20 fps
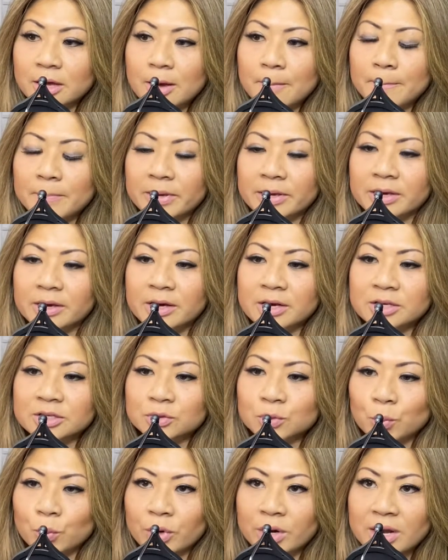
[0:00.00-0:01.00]
because
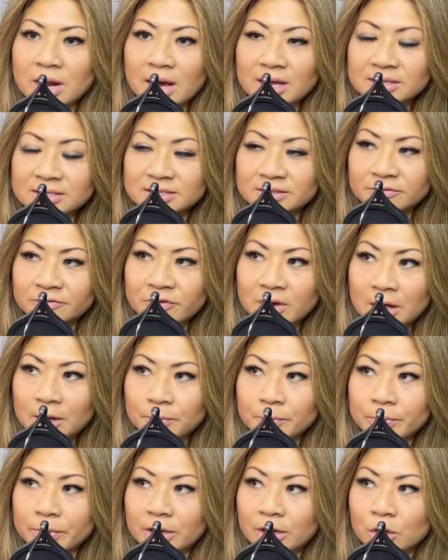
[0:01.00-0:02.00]
we're not
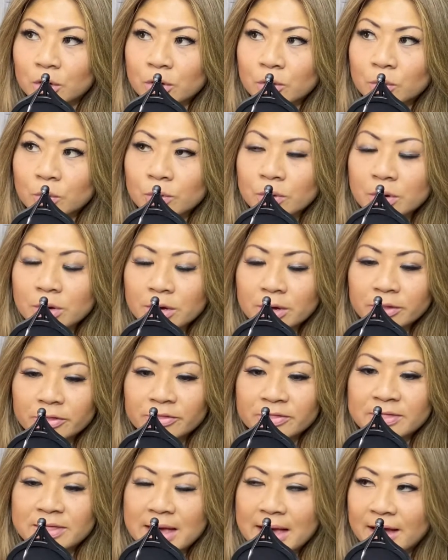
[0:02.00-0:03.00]
developing
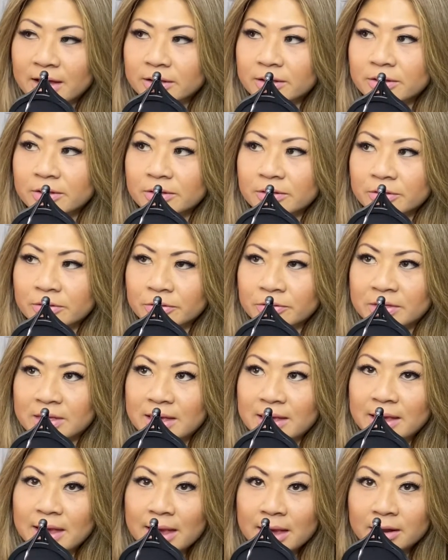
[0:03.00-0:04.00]
the
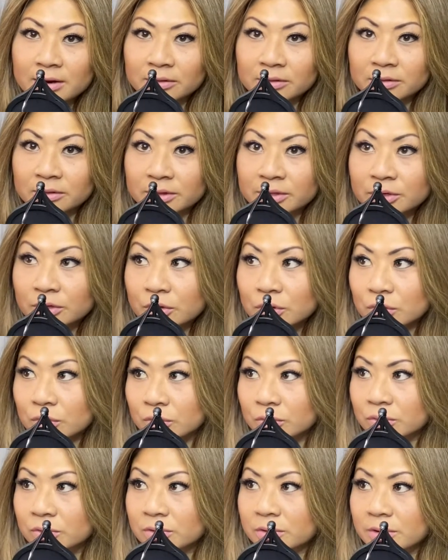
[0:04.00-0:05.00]

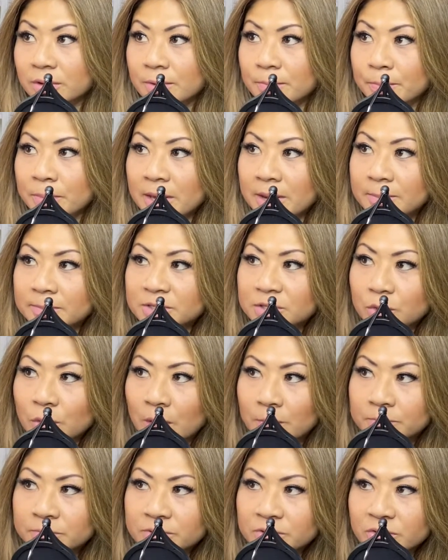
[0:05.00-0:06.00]
analytical, being able to
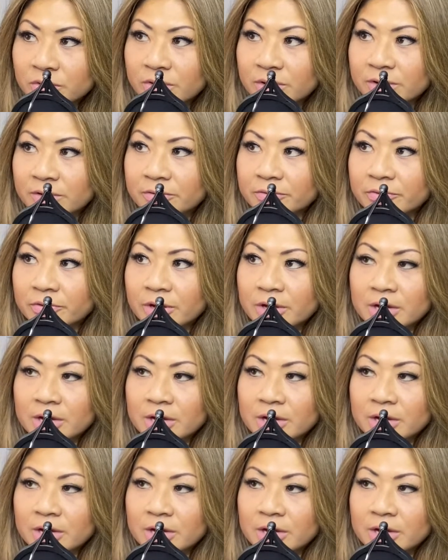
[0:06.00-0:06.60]
observe,